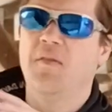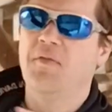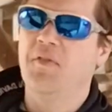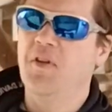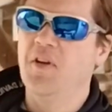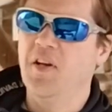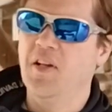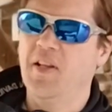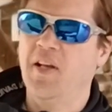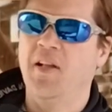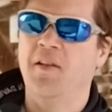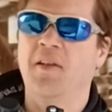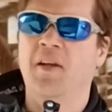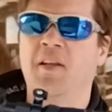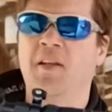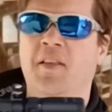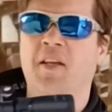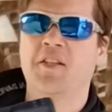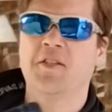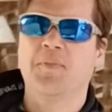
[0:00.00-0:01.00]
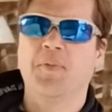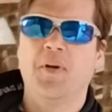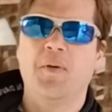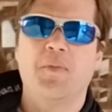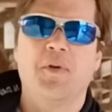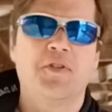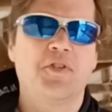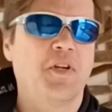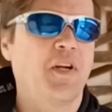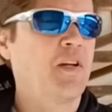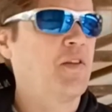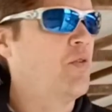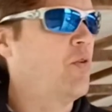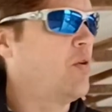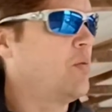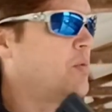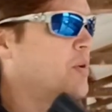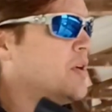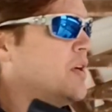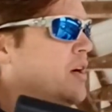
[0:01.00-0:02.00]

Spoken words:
Look at that length. That's pretty much like a normal